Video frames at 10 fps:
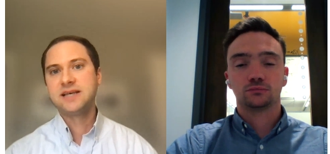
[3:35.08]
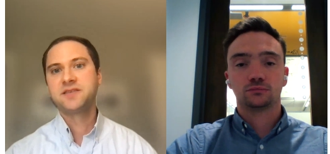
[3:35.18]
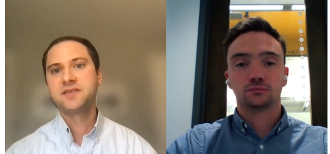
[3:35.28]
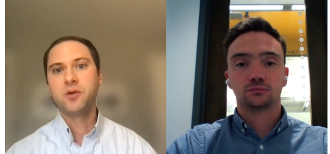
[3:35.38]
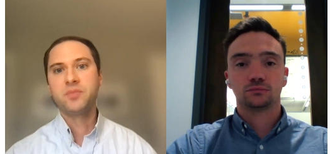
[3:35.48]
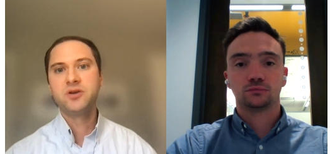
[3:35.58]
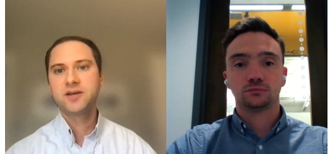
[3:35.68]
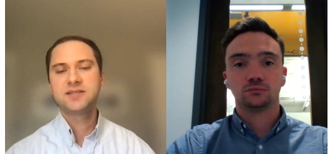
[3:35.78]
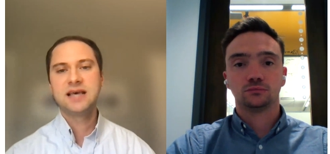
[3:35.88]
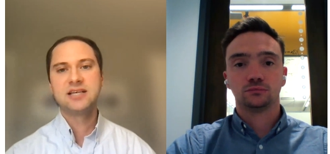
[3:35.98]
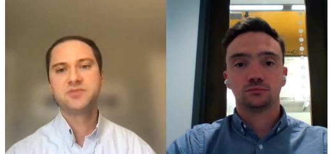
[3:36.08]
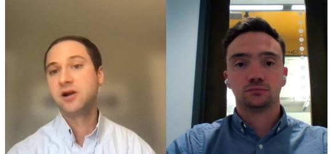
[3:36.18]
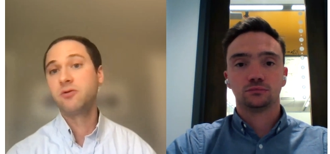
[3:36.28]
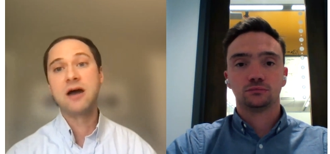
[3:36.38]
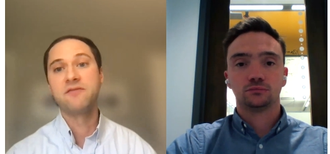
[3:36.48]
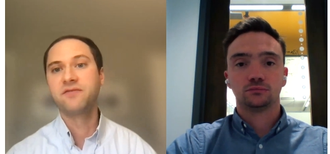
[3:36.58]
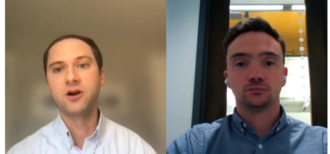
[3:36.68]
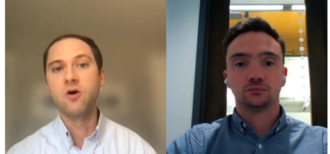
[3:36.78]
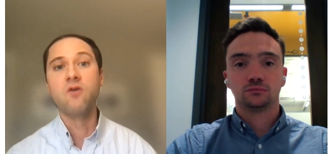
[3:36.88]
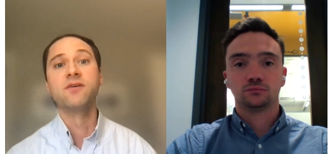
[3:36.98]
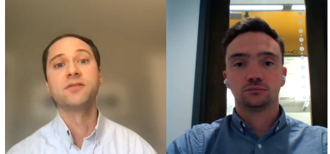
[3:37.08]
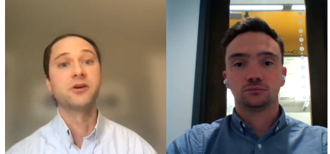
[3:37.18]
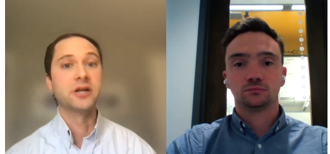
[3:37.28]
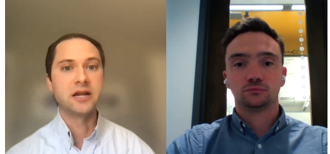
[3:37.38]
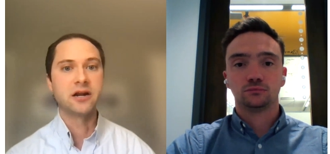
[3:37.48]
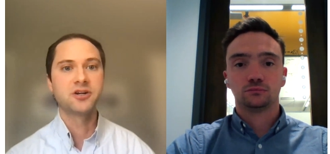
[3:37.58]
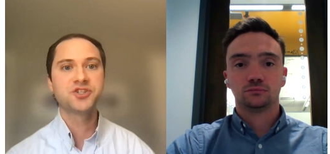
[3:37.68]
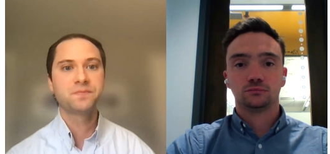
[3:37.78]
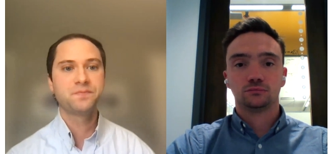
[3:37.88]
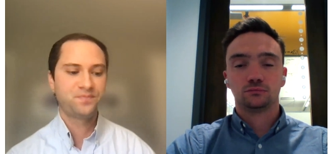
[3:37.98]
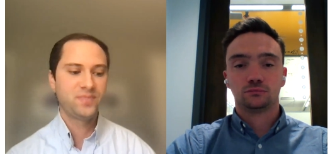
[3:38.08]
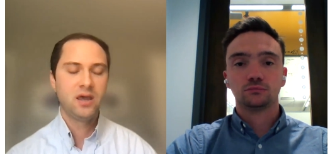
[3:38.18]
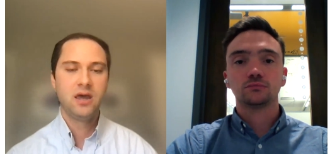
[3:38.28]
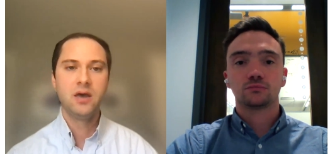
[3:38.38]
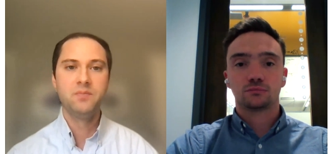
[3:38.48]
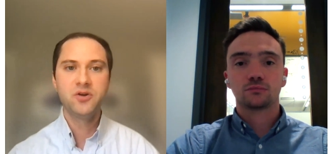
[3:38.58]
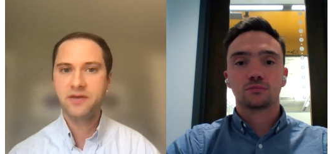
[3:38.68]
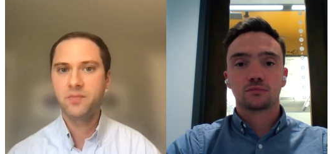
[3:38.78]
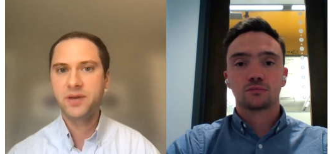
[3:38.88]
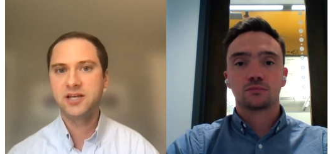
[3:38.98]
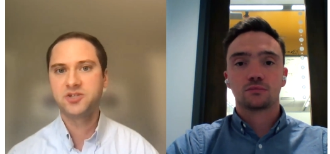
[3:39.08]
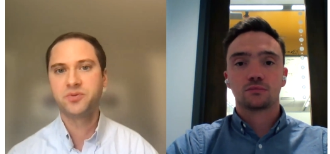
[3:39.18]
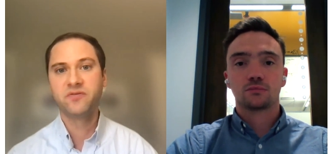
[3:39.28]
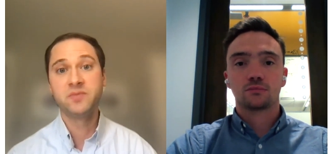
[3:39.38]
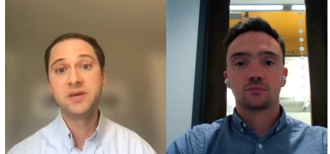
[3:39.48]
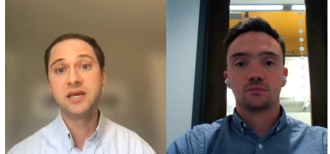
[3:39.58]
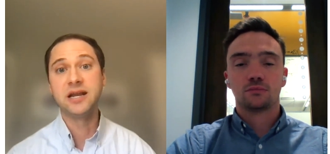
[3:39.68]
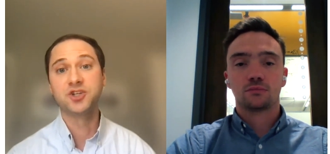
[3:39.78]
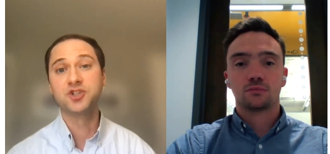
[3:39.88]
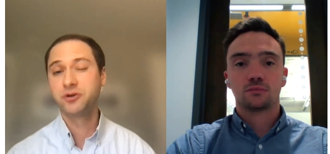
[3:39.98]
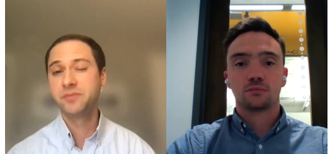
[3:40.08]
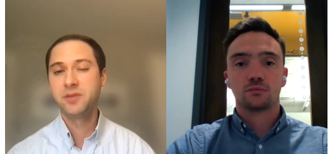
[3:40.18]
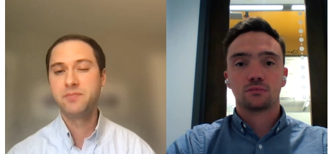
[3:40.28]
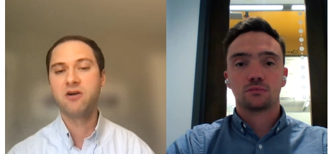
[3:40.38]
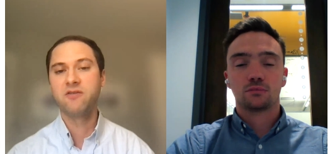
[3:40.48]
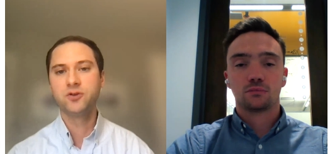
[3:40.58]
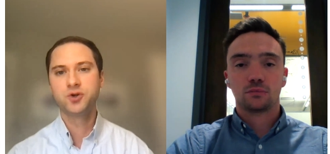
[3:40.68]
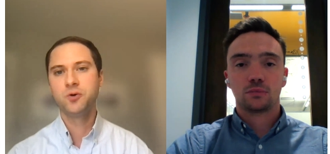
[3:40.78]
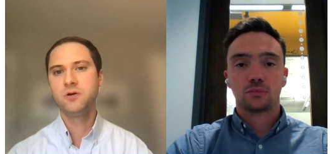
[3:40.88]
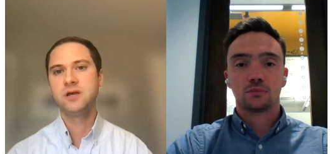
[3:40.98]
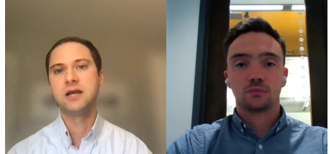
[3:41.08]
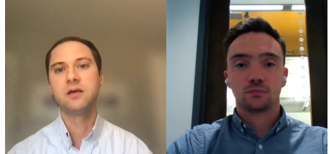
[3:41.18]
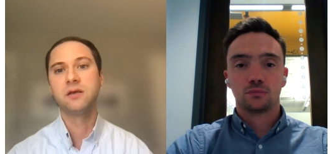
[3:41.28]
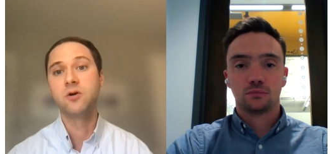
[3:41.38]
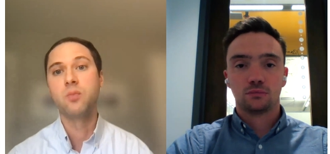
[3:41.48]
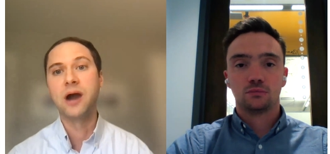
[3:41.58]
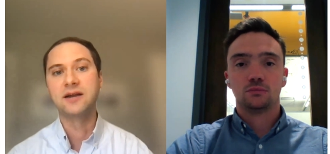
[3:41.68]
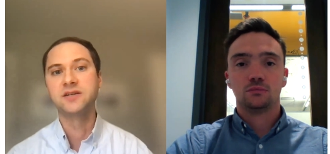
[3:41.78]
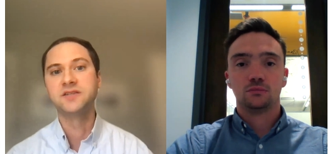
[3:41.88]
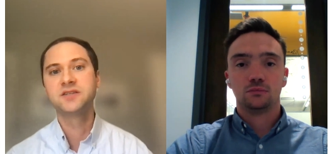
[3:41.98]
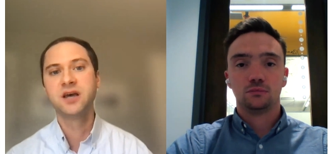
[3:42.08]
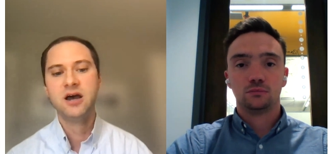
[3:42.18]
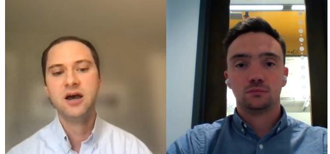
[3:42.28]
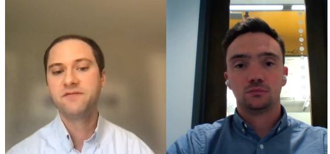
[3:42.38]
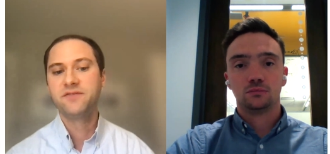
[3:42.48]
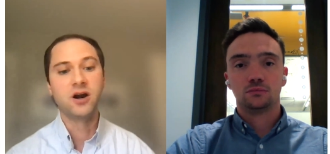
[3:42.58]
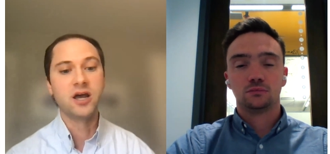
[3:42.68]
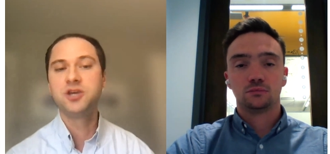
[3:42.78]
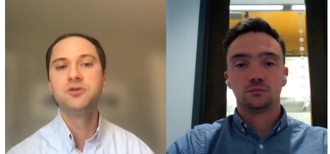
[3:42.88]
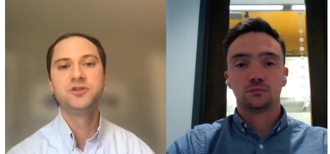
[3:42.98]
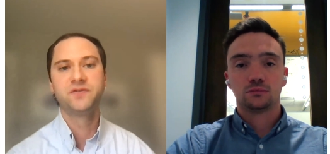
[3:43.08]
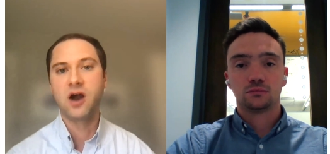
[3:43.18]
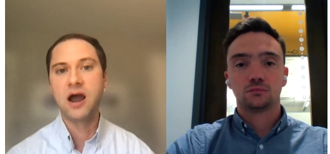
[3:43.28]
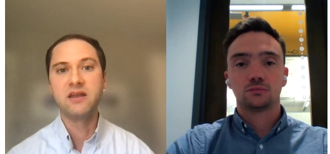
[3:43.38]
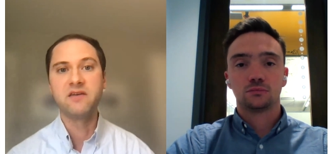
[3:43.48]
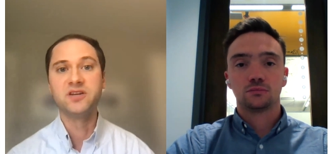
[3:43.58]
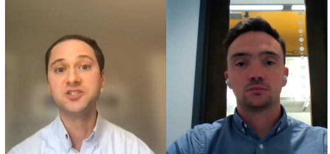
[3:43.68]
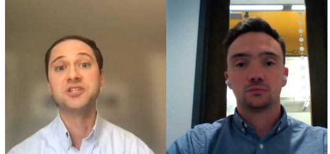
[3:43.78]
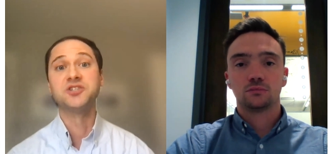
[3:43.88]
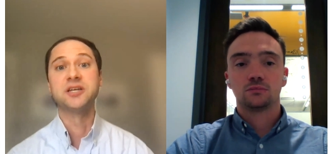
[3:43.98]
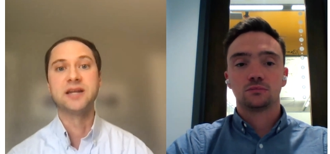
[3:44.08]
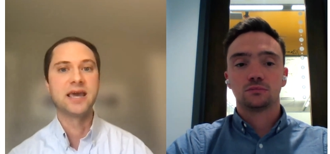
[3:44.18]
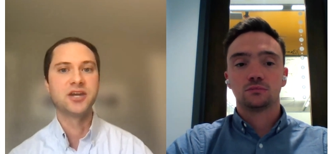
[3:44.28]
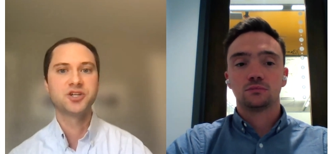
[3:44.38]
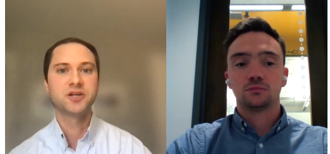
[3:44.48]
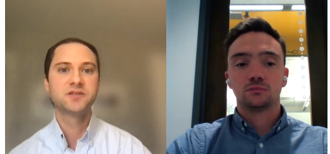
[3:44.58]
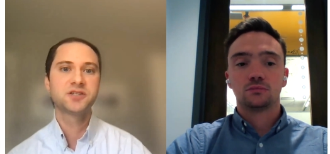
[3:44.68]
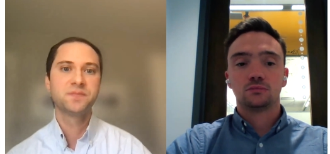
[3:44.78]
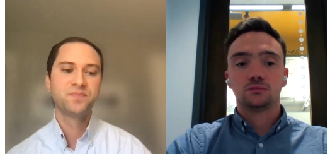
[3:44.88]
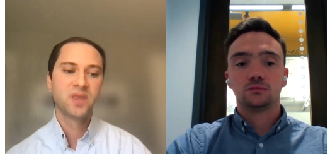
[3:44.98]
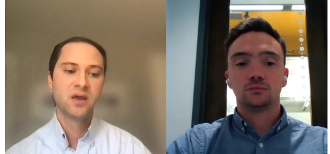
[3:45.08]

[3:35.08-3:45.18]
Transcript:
Speaker 1: as therapeutics has been around for over 30 years immunotherapy has proven to be an extremely powerful tool in clinical practice for a huge variety of disease indications.